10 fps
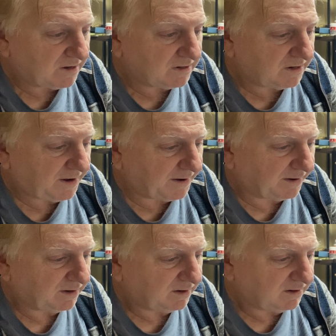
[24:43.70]
yeah,
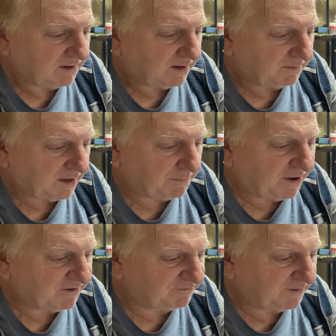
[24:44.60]

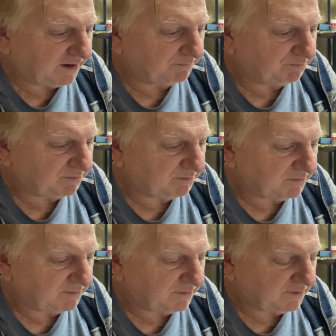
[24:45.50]
apart from that,
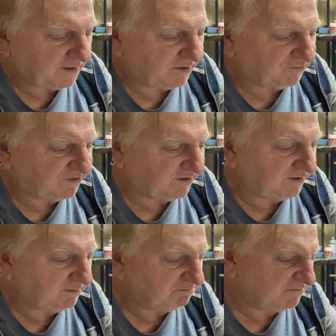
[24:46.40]

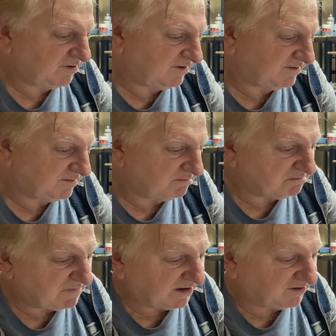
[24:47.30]
everything is
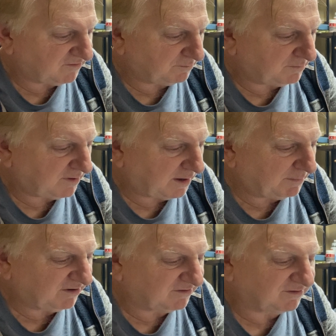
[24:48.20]
much of a
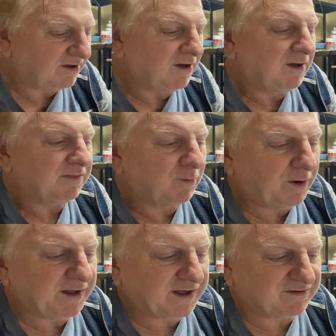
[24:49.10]
muchness. The
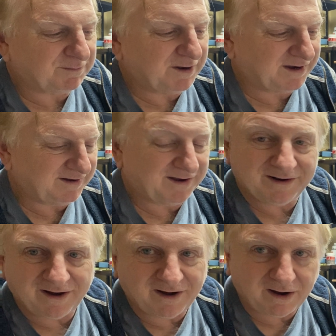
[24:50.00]
one that gets me, and
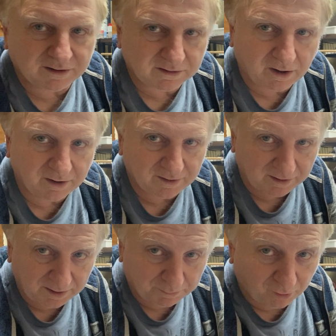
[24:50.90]
I'm
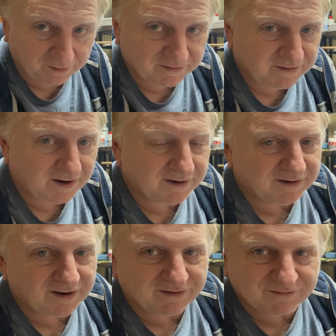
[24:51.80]
going to point this out,
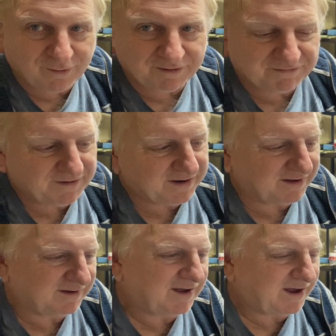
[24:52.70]
it's quite
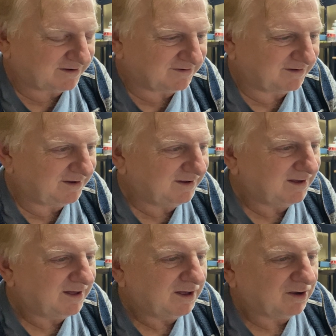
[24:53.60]
funny. actually,
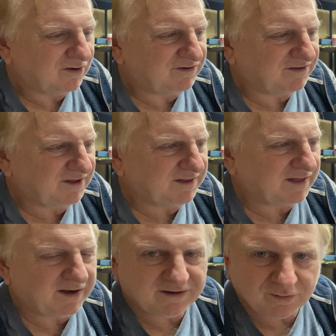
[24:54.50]
because you think
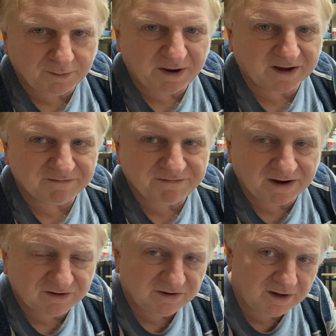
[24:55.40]
they just want to make a
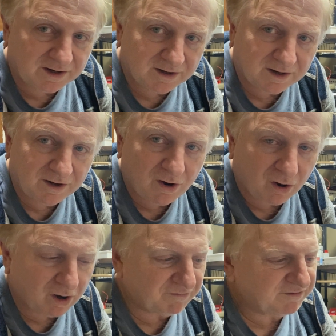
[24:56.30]
functioning
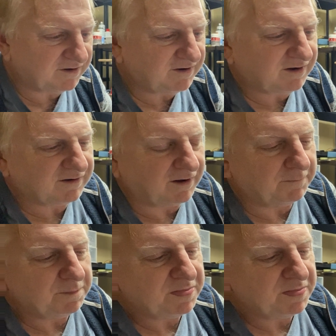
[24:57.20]
knockoff detector.